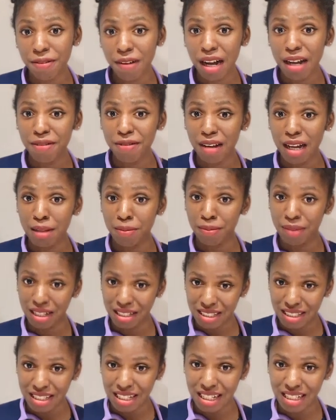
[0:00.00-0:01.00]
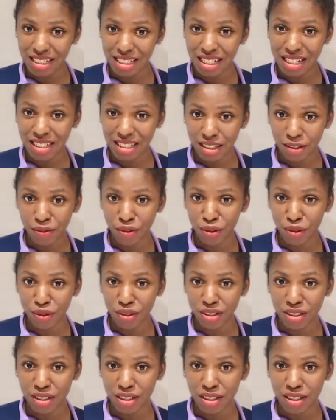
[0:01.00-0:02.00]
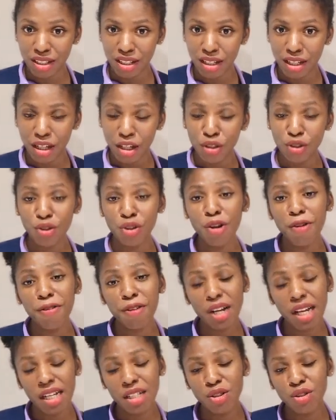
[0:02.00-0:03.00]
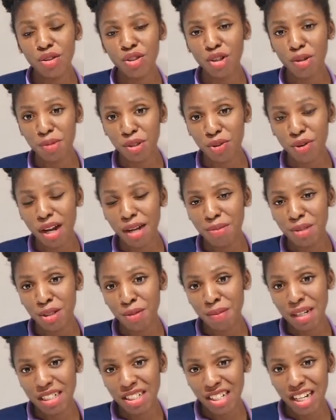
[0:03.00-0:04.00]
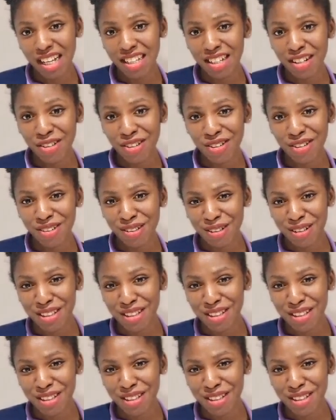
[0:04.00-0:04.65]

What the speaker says: 5 and Band 6 interviews. Do not forget to subscribe to my channel.